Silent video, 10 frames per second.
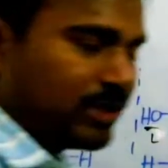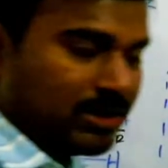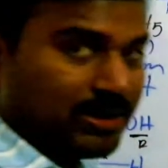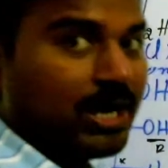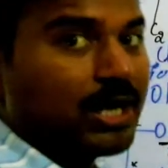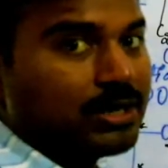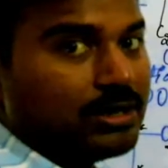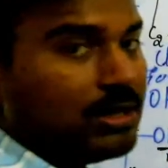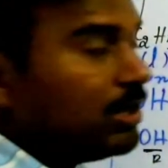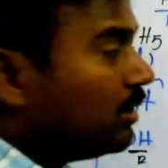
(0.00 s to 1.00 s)
They are
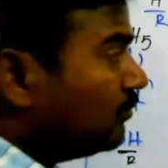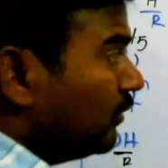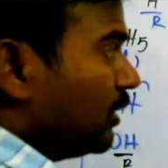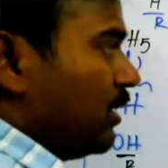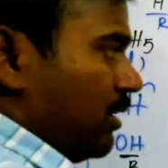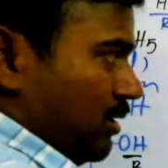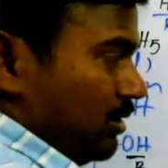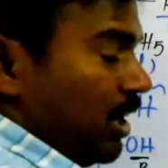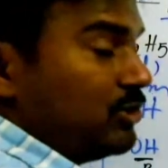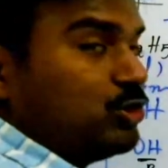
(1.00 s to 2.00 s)

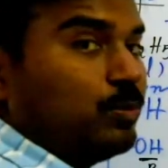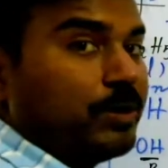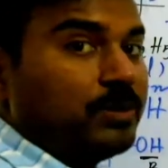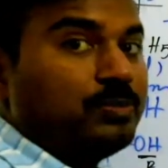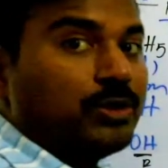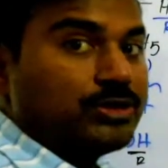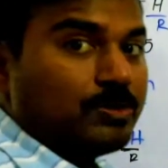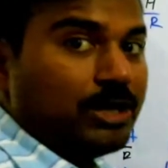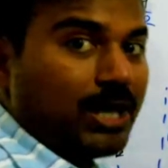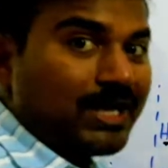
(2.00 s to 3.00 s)

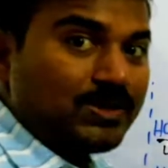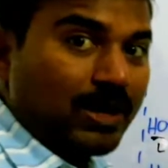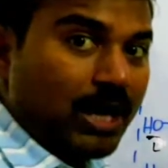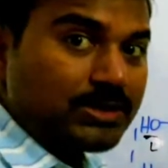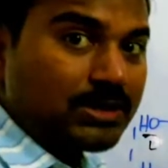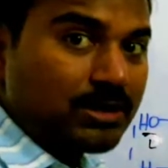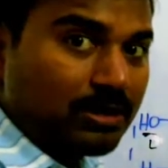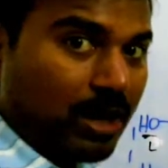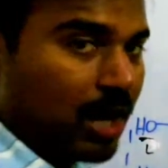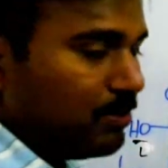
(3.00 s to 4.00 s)
non-superimposable as well as
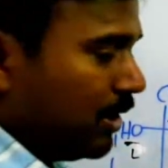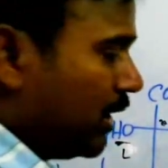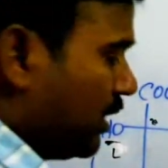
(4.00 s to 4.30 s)
non-mirror